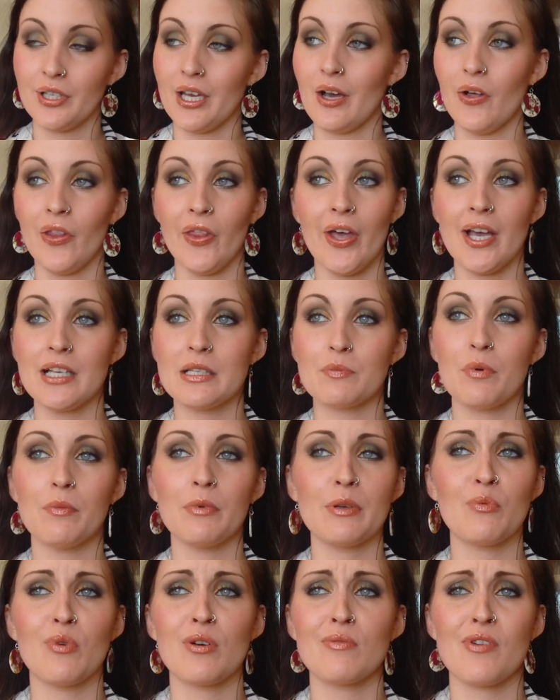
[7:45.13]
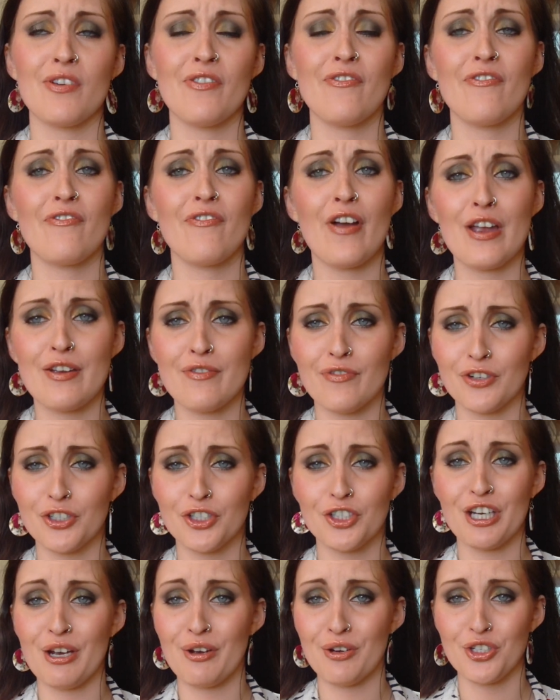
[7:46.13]
Now, that is probably one of my favorite
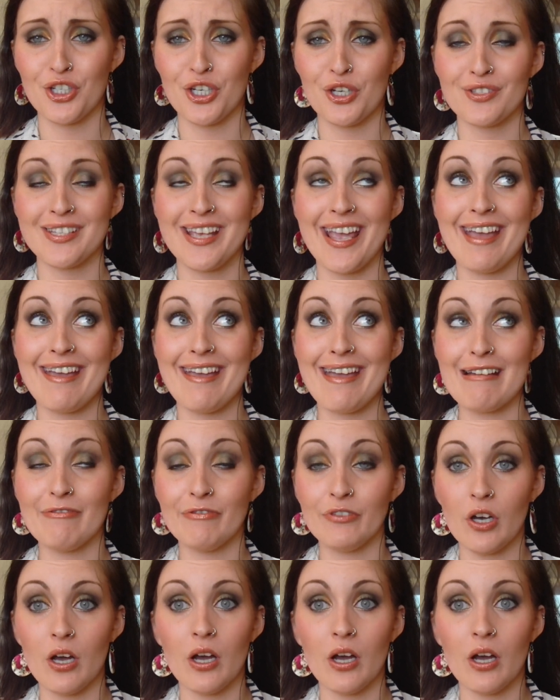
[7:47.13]
shower gels ever.